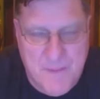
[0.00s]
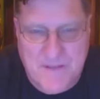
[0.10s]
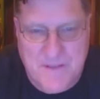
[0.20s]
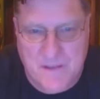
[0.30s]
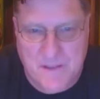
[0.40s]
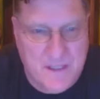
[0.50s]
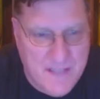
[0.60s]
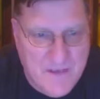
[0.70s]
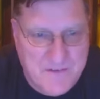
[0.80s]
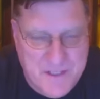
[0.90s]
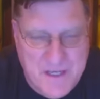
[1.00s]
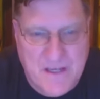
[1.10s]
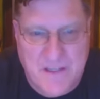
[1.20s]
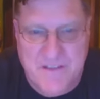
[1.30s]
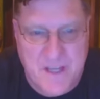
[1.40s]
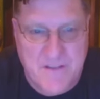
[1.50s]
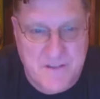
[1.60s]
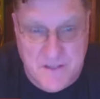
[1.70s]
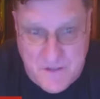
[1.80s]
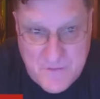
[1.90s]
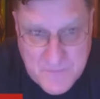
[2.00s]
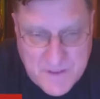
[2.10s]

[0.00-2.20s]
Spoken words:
basically allows the United States to use